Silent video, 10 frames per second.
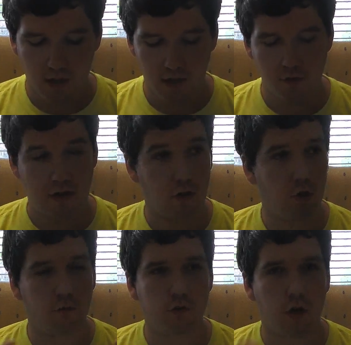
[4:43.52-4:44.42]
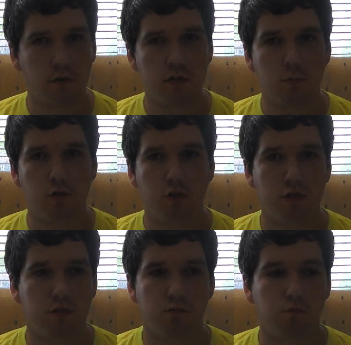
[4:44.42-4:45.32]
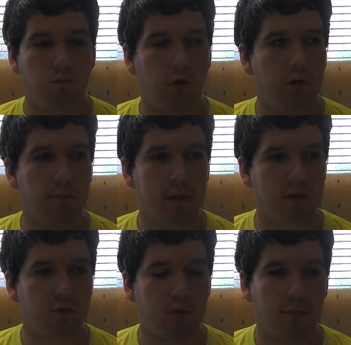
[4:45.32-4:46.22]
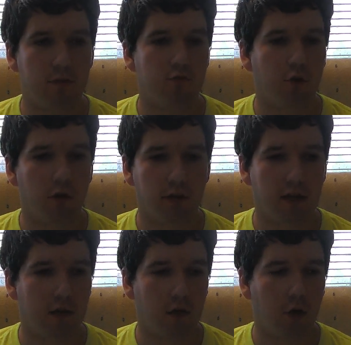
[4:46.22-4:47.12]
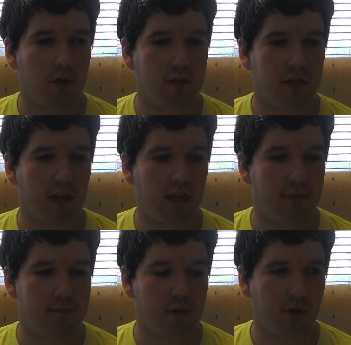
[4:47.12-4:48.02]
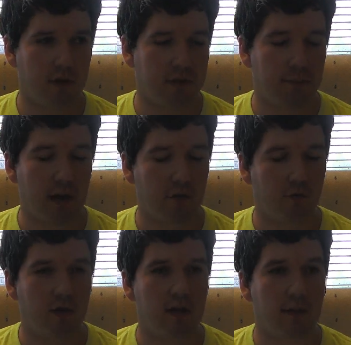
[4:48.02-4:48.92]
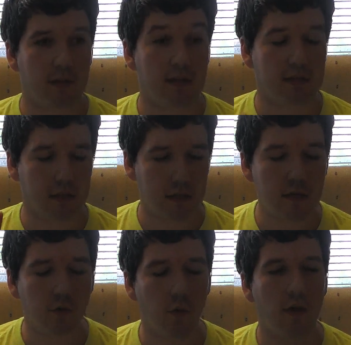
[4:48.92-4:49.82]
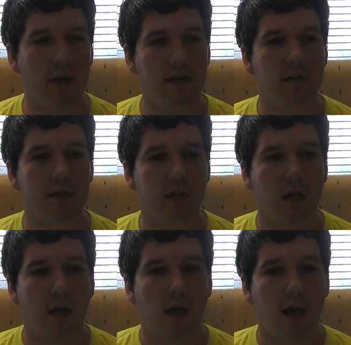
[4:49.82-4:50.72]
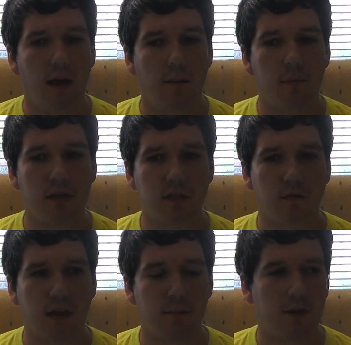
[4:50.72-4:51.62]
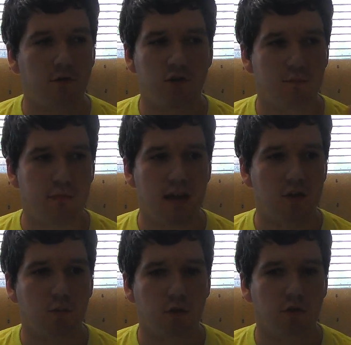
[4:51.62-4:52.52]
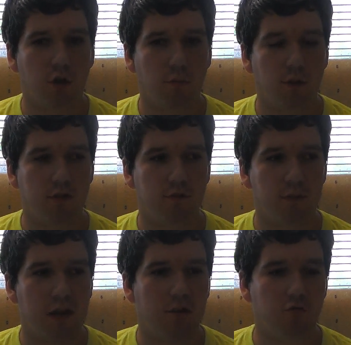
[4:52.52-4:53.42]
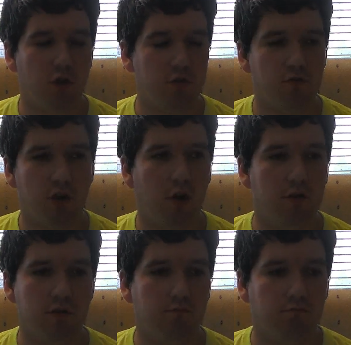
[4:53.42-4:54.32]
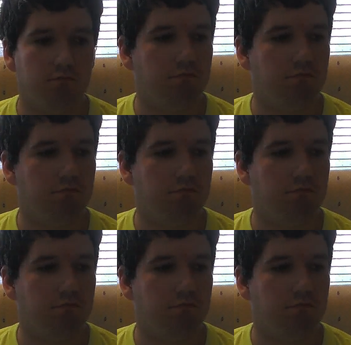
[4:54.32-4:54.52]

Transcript: Uh, you had Allure of Darkness, which is one of the best probably draw get cards in the game, you know, next to Pot of Greed. I mean, that's legal, that is, uh, because the fact of the matter is you just banish one Dark Monster from your hand, draw two cards